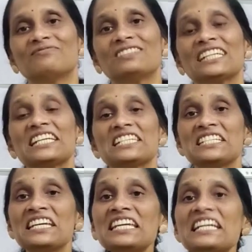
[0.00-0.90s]
is
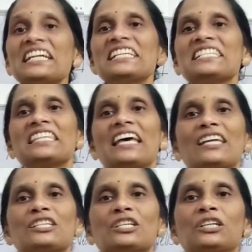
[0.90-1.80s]
needed is
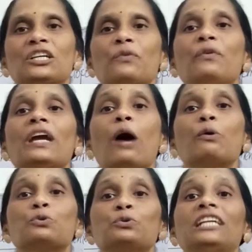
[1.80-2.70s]
that we have
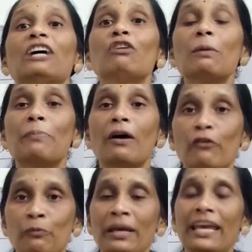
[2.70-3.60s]
to develop our
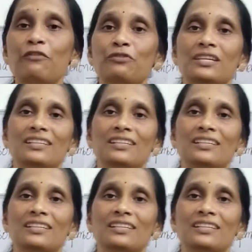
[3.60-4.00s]
behavior.